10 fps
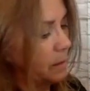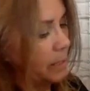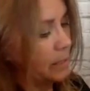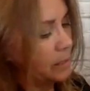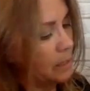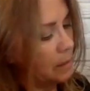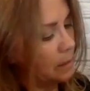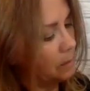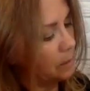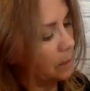that's not going
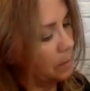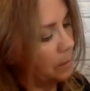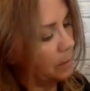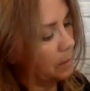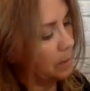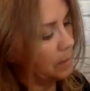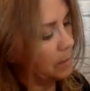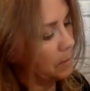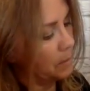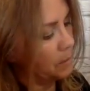to look like a building. Maybe
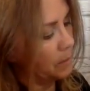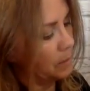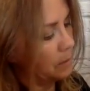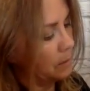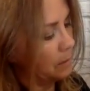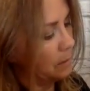some of this red too.